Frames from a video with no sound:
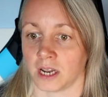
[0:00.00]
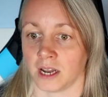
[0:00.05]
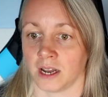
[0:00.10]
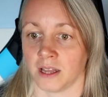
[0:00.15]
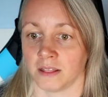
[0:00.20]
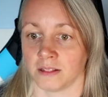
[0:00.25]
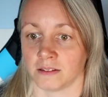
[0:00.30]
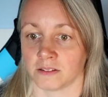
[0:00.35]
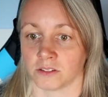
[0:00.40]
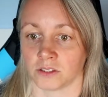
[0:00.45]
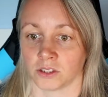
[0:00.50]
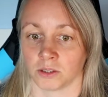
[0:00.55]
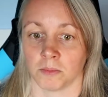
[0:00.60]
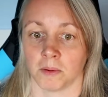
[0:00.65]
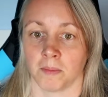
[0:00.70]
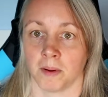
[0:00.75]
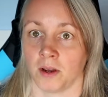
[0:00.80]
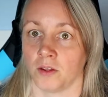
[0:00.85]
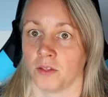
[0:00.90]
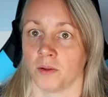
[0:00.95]
and some
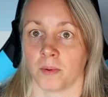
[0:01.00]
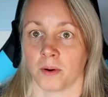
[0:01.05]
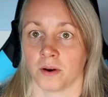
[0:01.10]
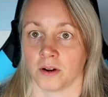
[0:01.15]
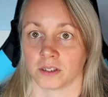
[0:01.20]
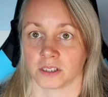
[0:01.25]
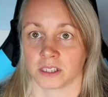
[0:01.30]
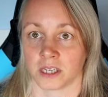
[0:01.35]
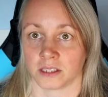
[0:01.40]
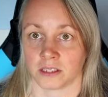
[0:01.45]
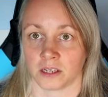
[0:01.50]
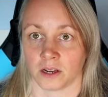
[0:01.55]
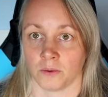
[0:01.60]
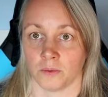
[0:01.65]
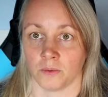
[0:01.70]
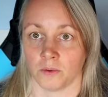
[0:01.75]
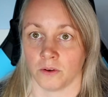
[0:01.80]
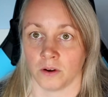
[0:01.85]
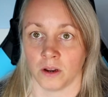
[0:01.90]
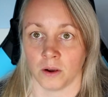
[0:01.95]
of my other products I
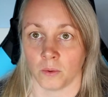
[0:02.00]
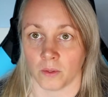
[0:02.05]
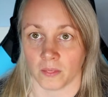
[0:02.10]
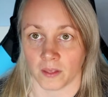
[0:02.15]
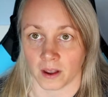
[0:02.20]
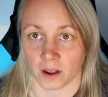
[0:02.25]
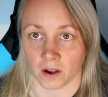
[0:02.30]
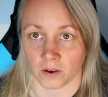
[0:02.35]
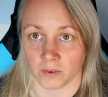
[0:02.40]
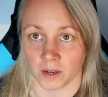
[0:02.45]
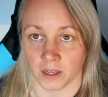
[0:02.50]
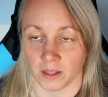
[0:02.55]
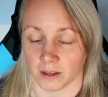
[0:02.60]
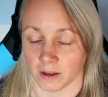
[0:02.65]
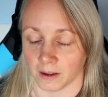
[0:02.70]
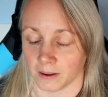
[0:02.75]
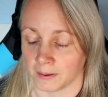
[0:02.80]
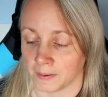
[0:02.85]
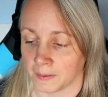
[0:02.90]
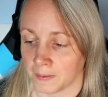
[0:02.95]
don't know what they are either.